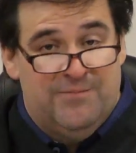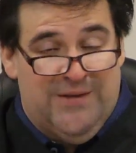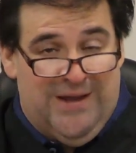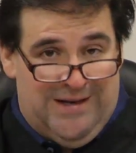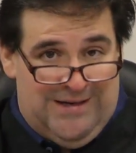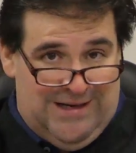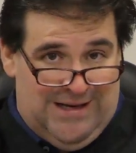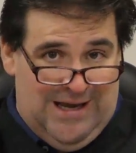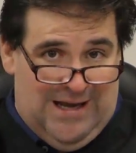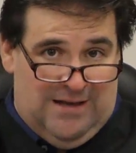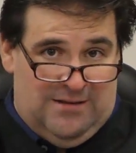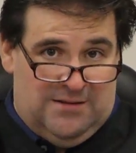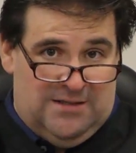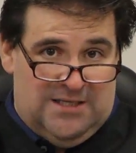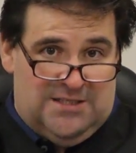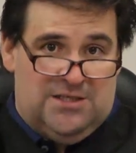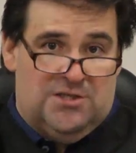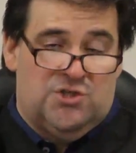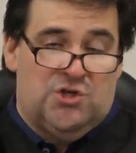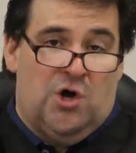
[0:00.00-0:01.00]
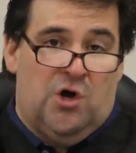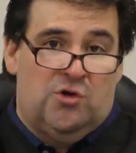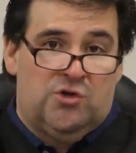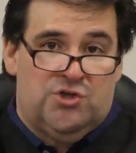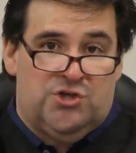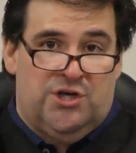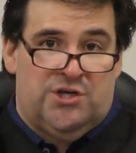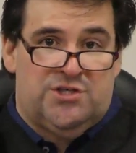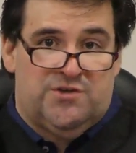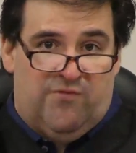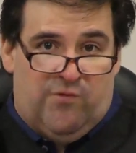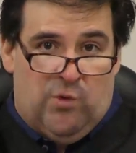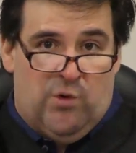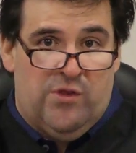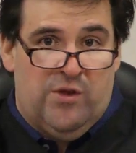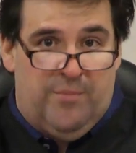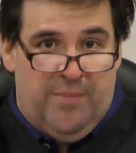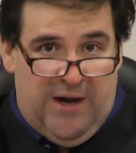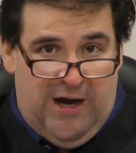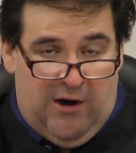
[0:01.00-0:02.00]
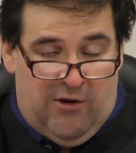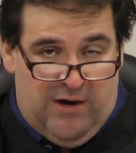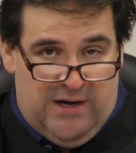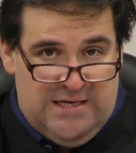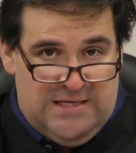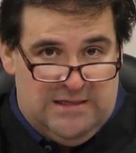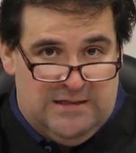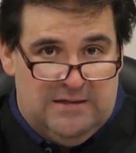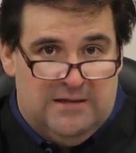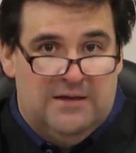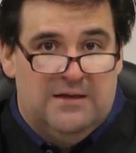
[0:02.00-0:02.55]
And again, this is all just for the parent.